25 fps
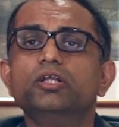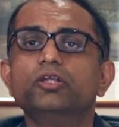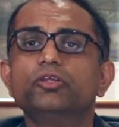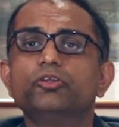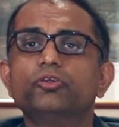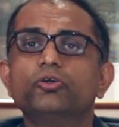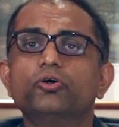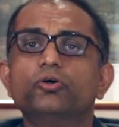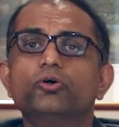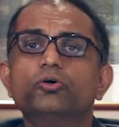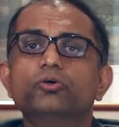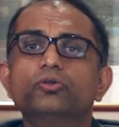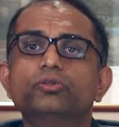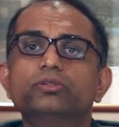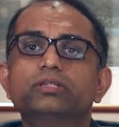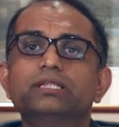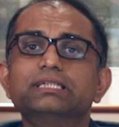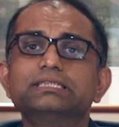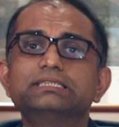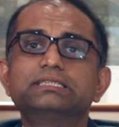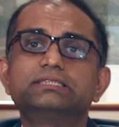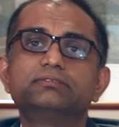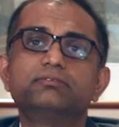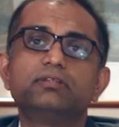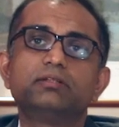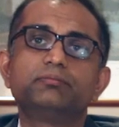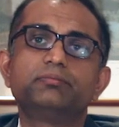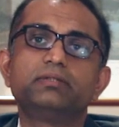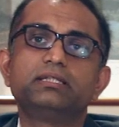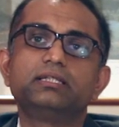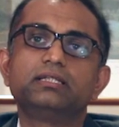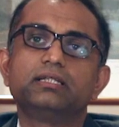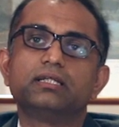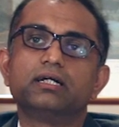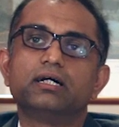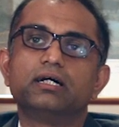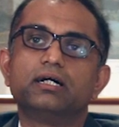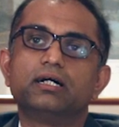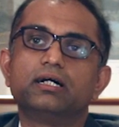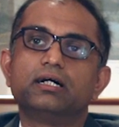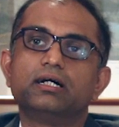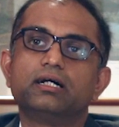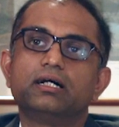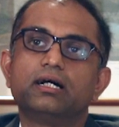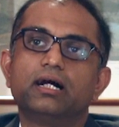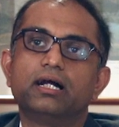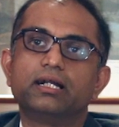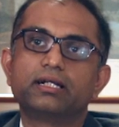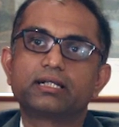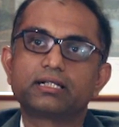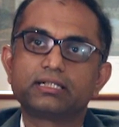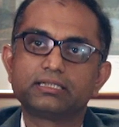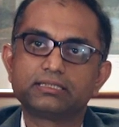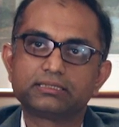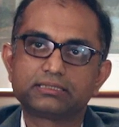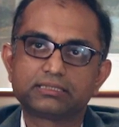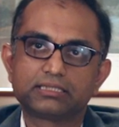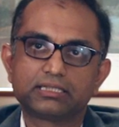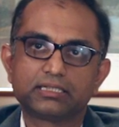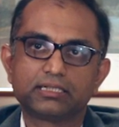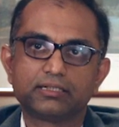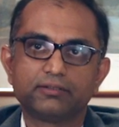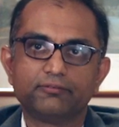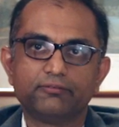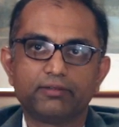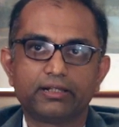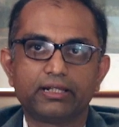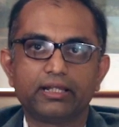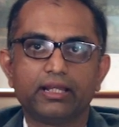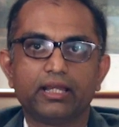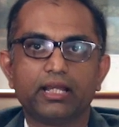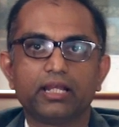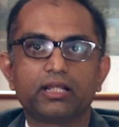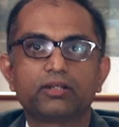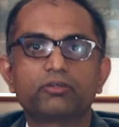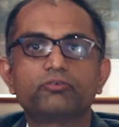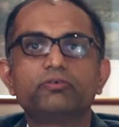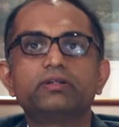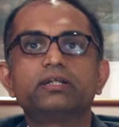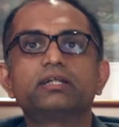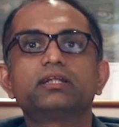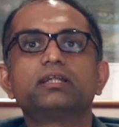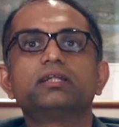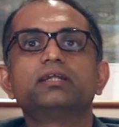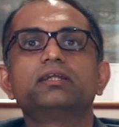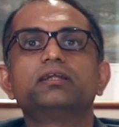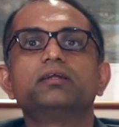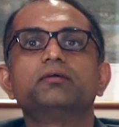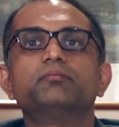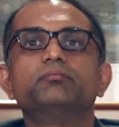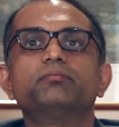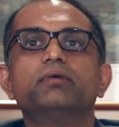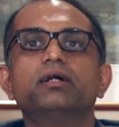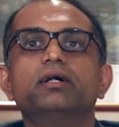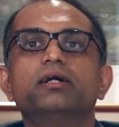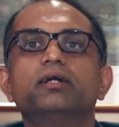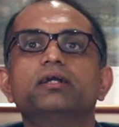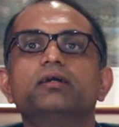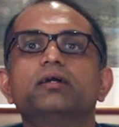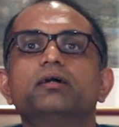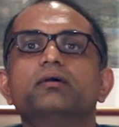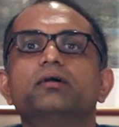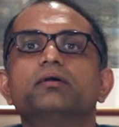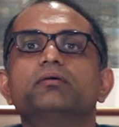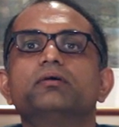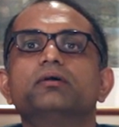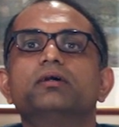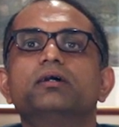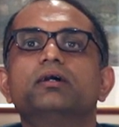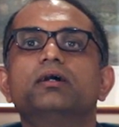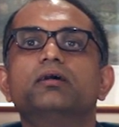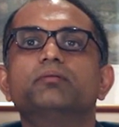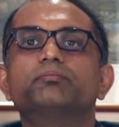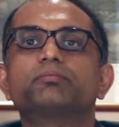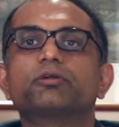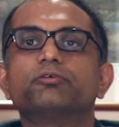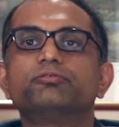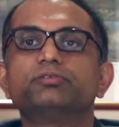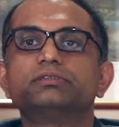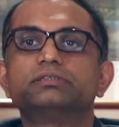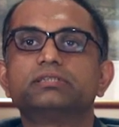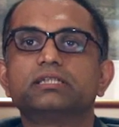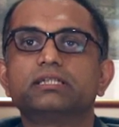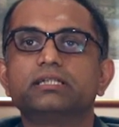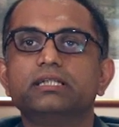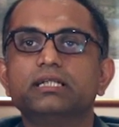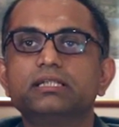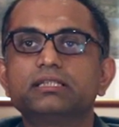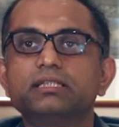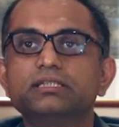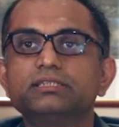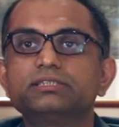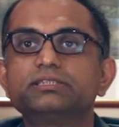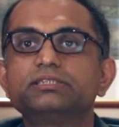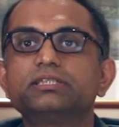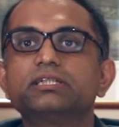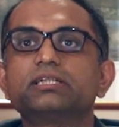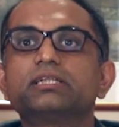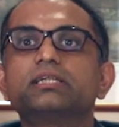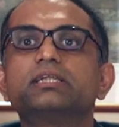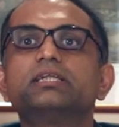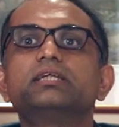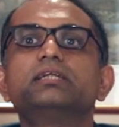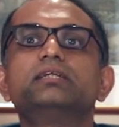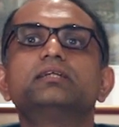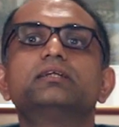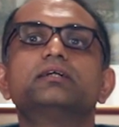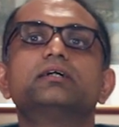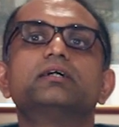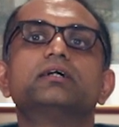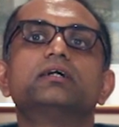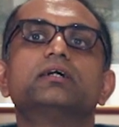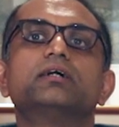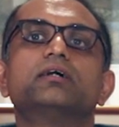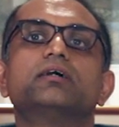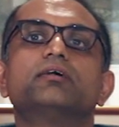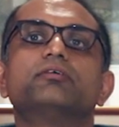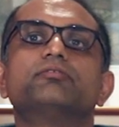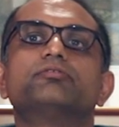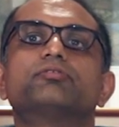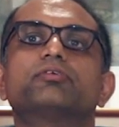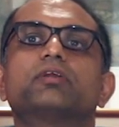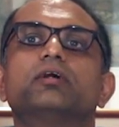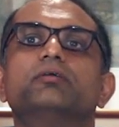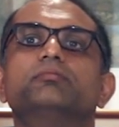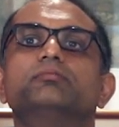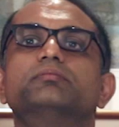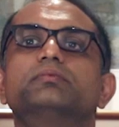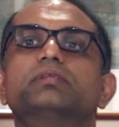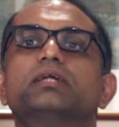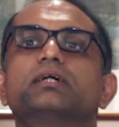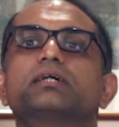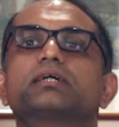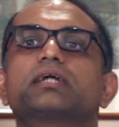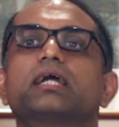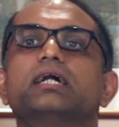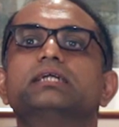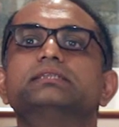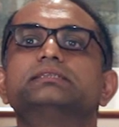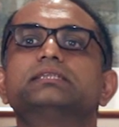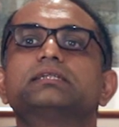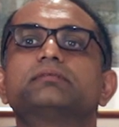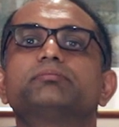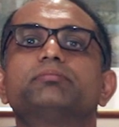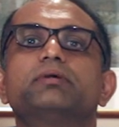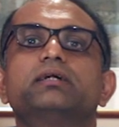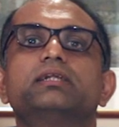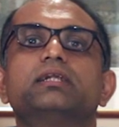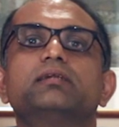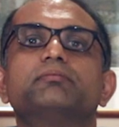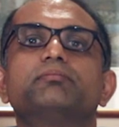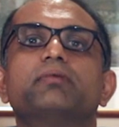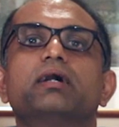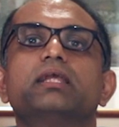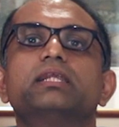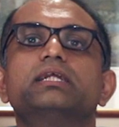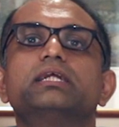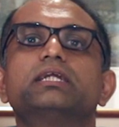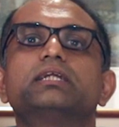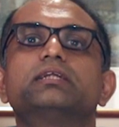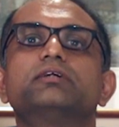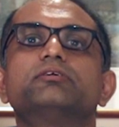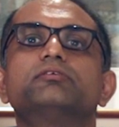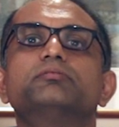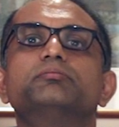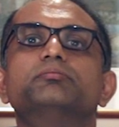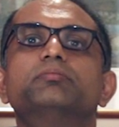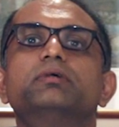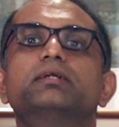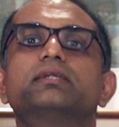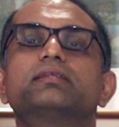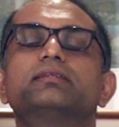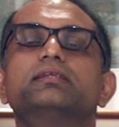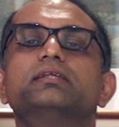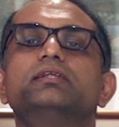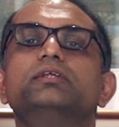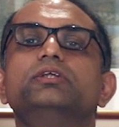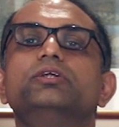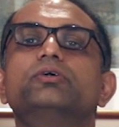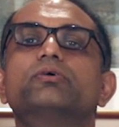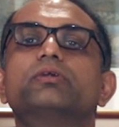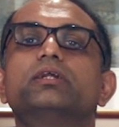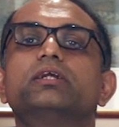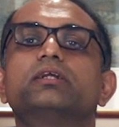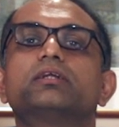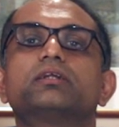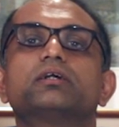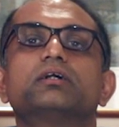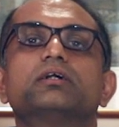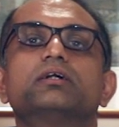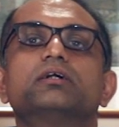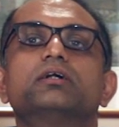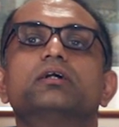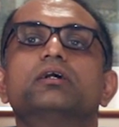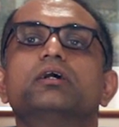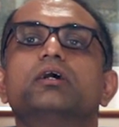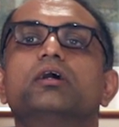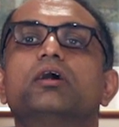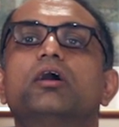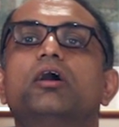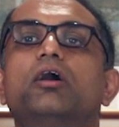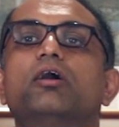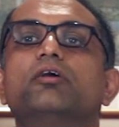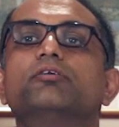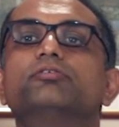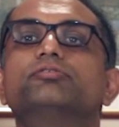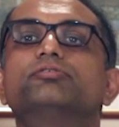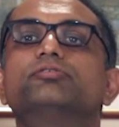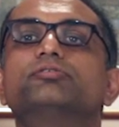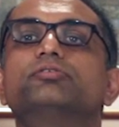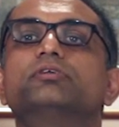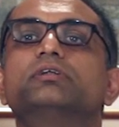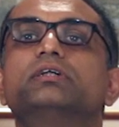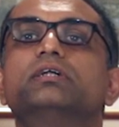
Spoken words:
So, this will be addressed very eloquently by Professor Nathan Cherney from the Cancer Pain and Palliative Medicine Unit of